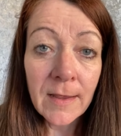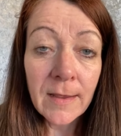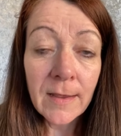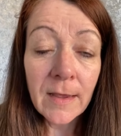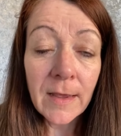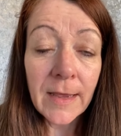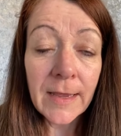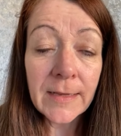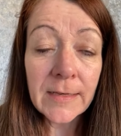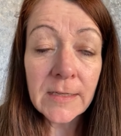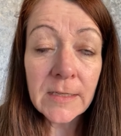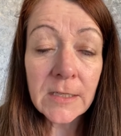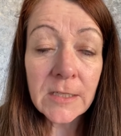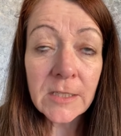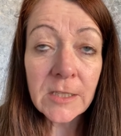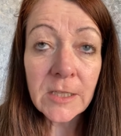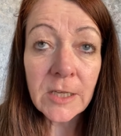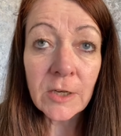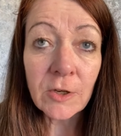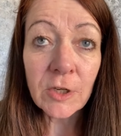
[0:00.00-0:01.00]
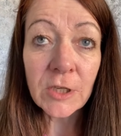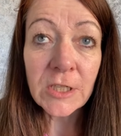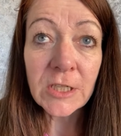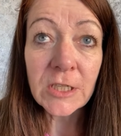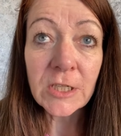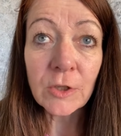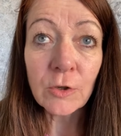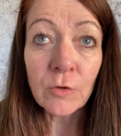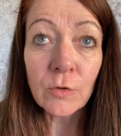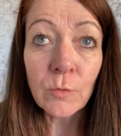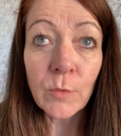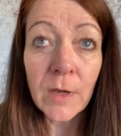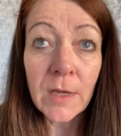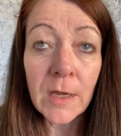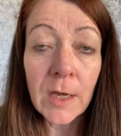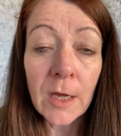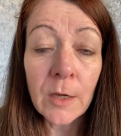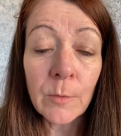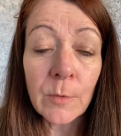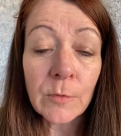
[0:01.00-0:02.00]
And then I did it on the way
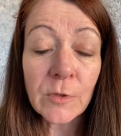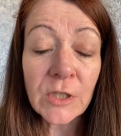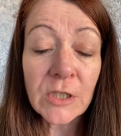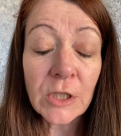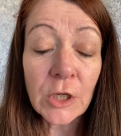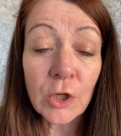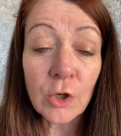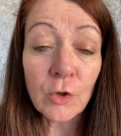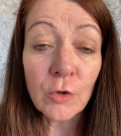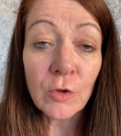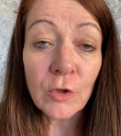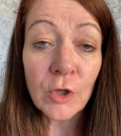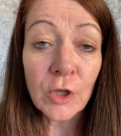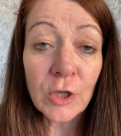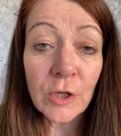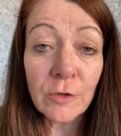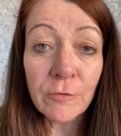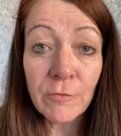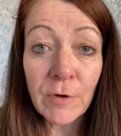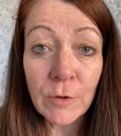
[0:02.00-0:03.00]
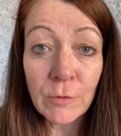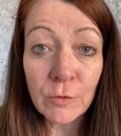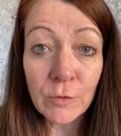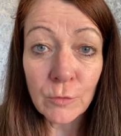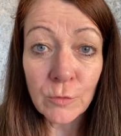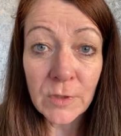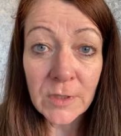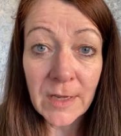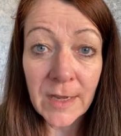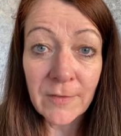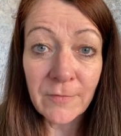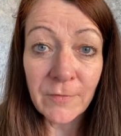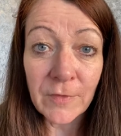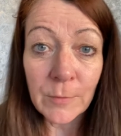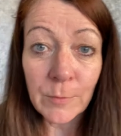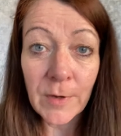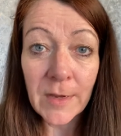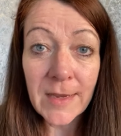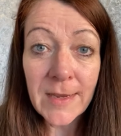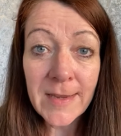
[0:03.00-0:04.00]
home. I was stuck on a road called
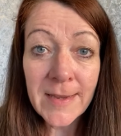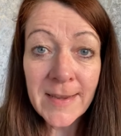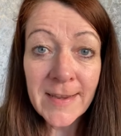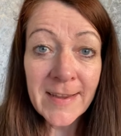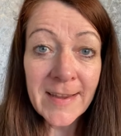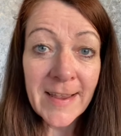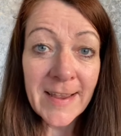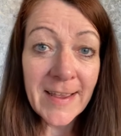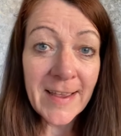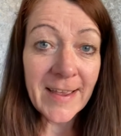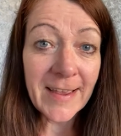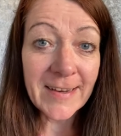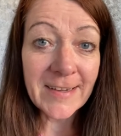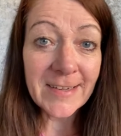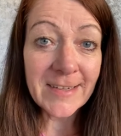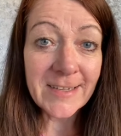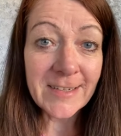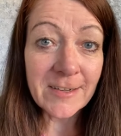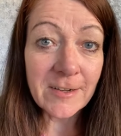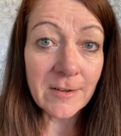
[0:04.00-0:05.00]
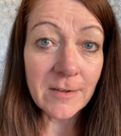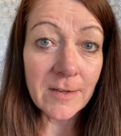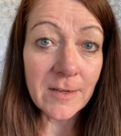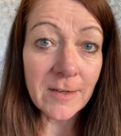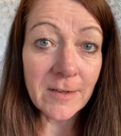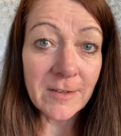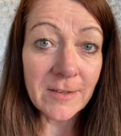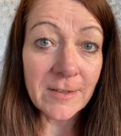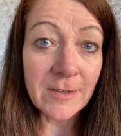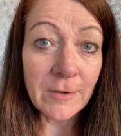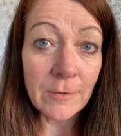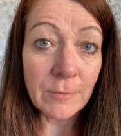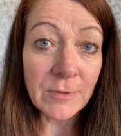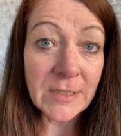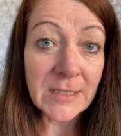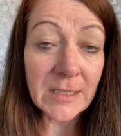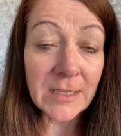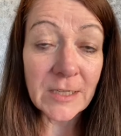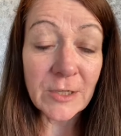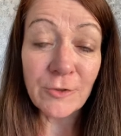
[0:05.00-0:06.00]
Canvey Way, and I was
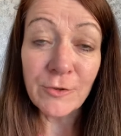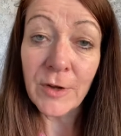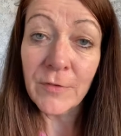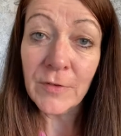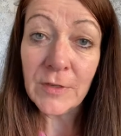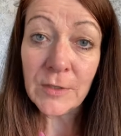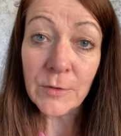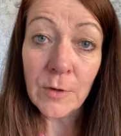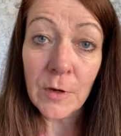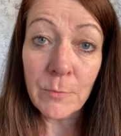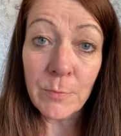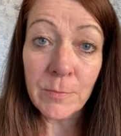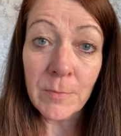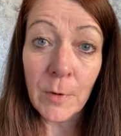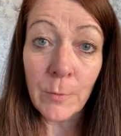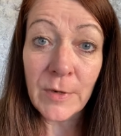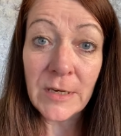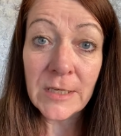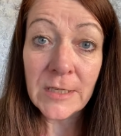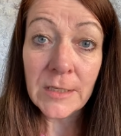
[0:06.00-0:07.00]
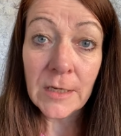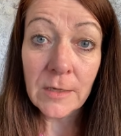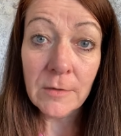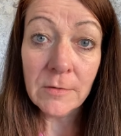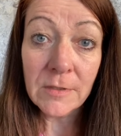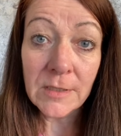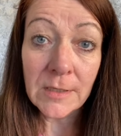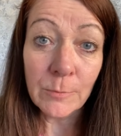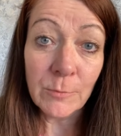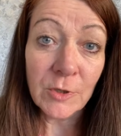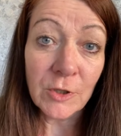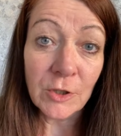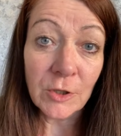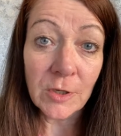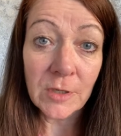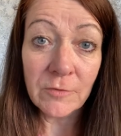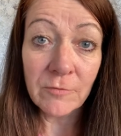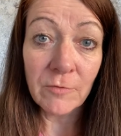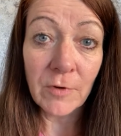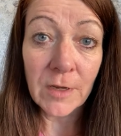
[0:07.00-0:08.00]
stuck in traffic, so I opened my window. The sun was
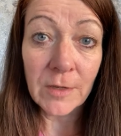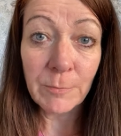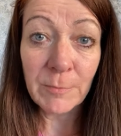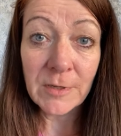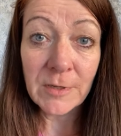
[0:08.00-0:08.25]
shining right in my